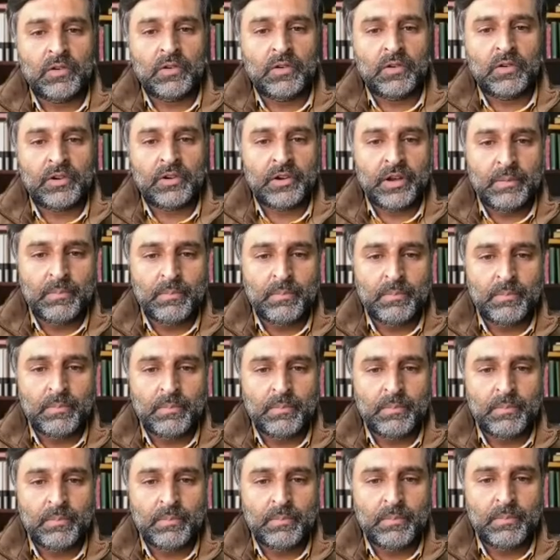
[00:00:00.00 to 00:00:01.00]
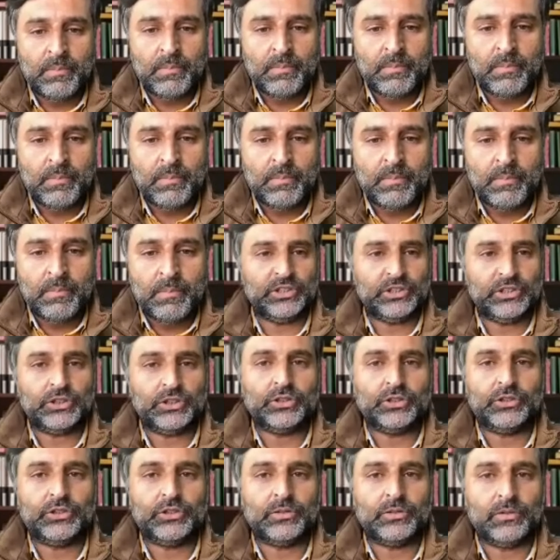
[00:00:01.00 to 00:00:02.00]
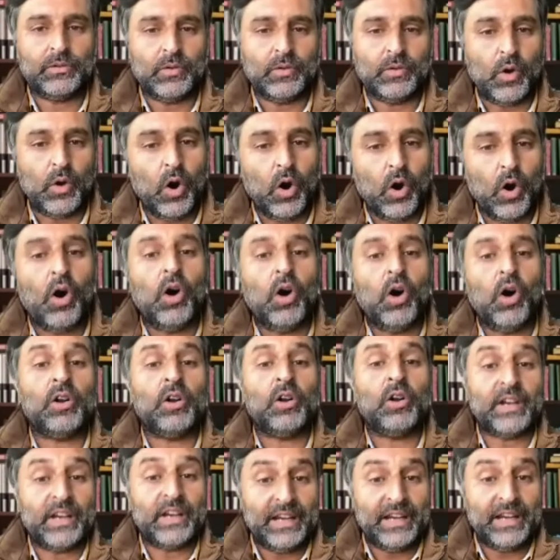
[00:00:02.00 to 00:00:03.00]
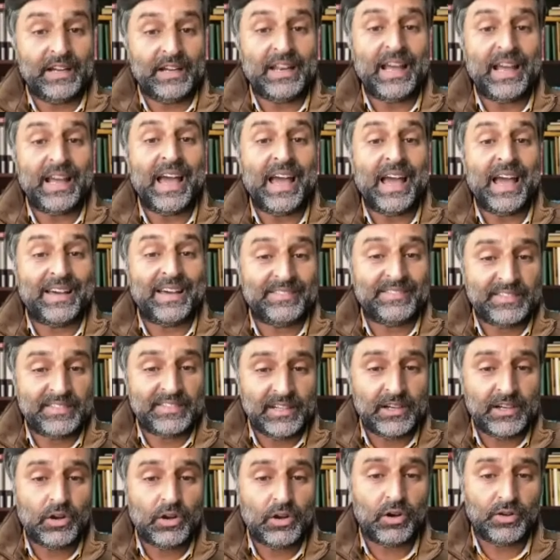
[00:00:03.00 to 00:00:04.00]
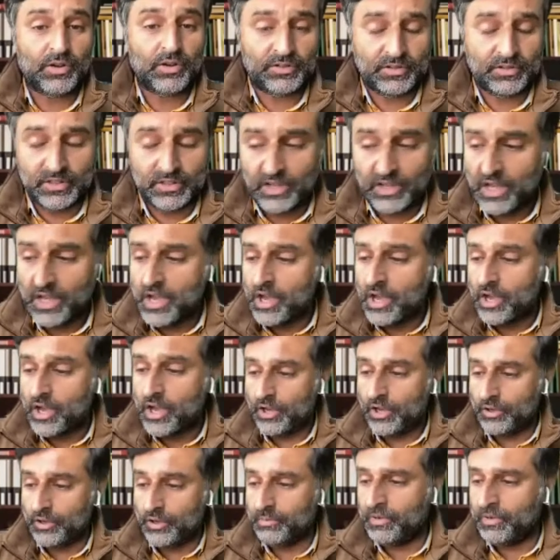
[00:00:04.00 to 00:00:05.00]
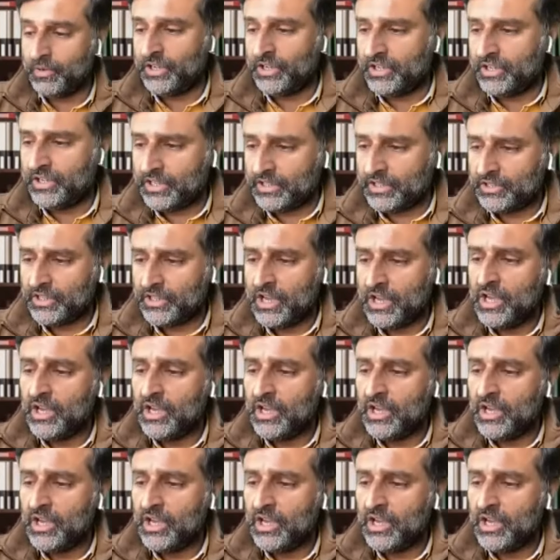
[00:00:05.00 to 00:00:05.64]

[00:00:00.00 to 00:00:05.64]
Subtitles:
remote learning has lost the human touch or it hasn't lost the human touch.